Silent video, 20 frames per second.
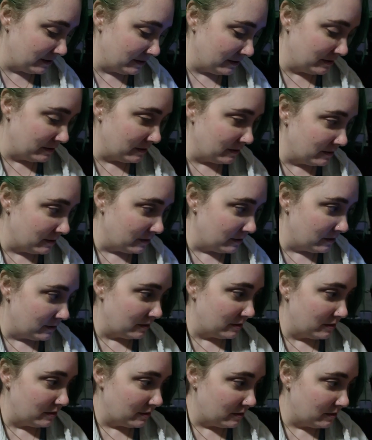
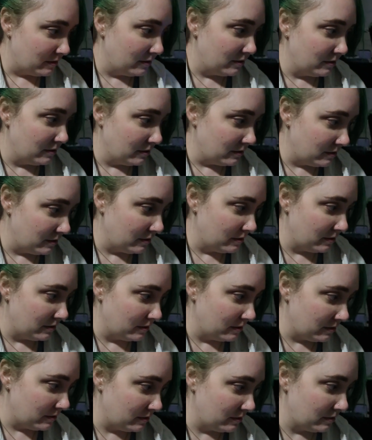
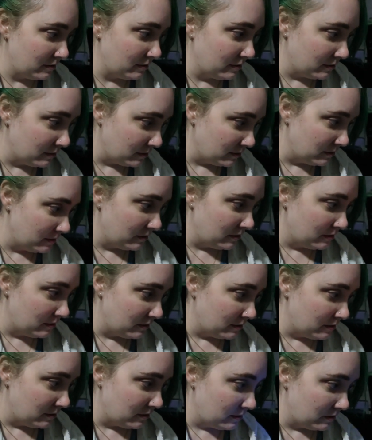
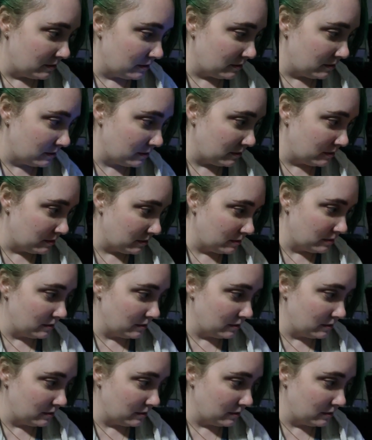No one is speaking in this clip.